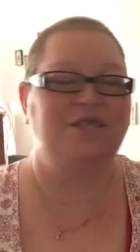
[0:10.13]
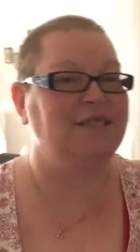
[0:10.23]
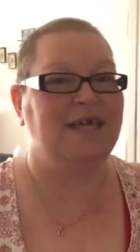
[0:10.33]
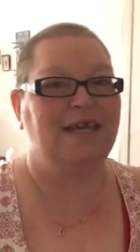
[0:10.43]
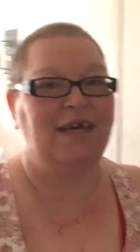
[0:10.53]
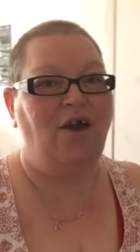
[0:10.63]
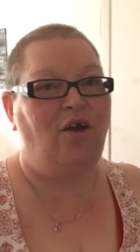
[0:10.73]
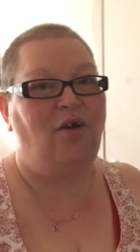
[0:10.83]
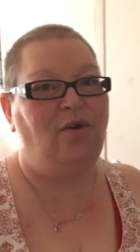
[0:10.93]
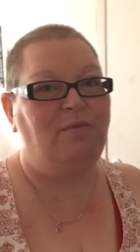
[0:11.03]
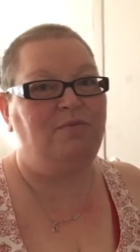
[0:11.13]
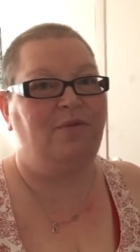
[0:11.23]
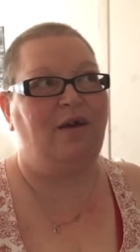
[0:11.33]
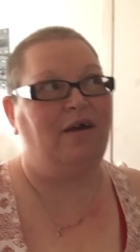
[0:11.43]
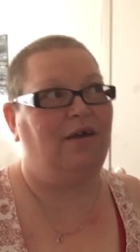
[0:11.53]
Just getting home
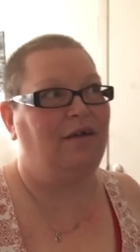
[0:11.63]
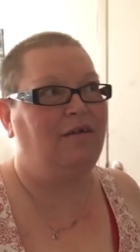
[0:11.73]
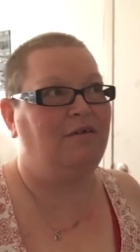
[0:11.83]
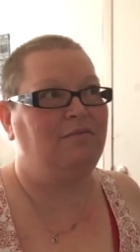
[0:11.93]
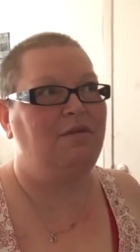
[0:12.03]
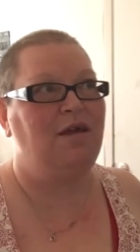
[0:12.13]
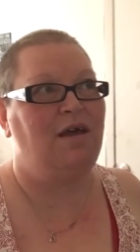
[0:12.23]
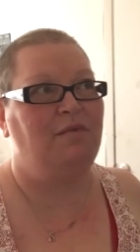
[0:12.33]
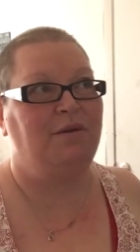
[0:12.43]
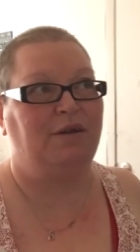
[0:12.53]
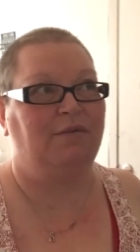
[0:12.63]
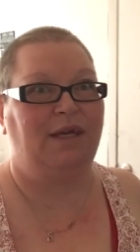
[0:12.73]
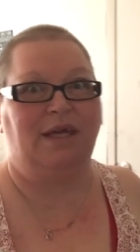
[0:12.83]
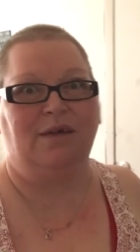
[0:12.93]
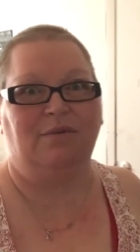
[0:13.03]
from about a
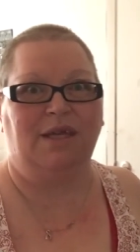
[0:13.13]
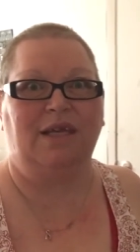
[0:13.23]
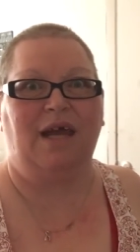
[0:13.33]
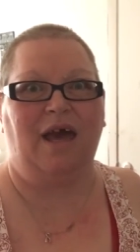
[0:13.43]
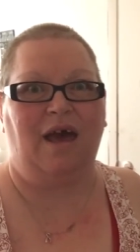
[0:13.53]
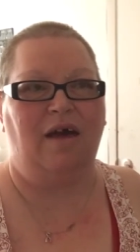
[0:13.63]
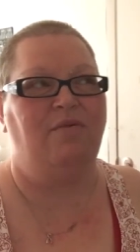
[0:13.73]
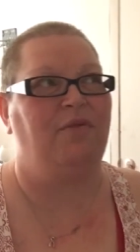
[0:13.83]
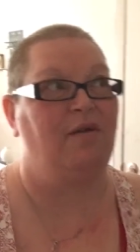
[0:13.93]
week and a half,